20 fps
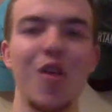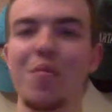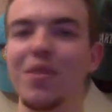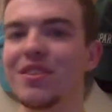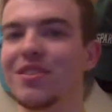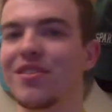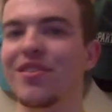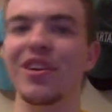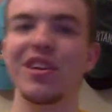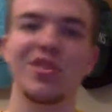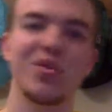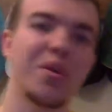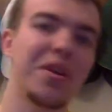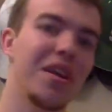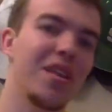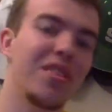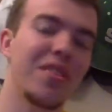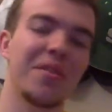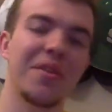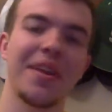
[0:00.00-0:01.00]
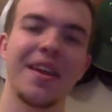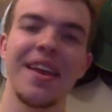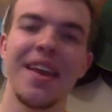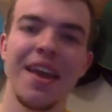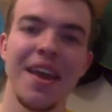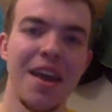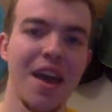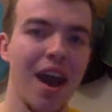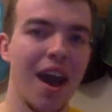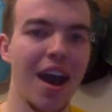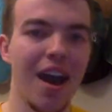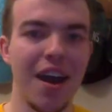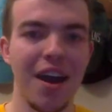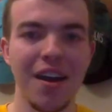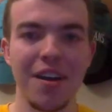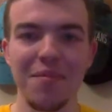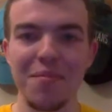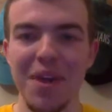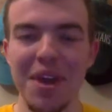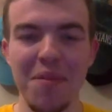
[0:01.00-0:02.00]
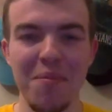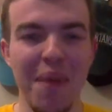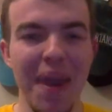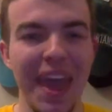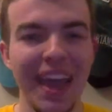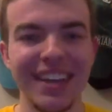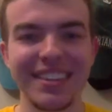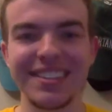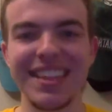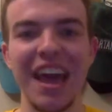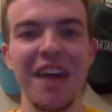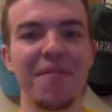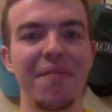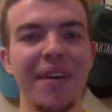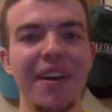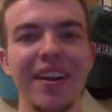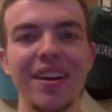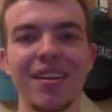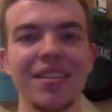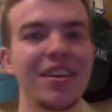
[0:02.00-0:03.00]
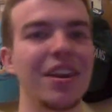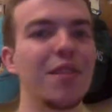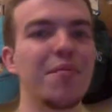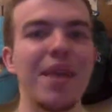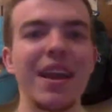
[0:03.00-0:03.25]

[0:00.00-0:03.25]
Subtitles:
Romans 3:23 makes that very clear,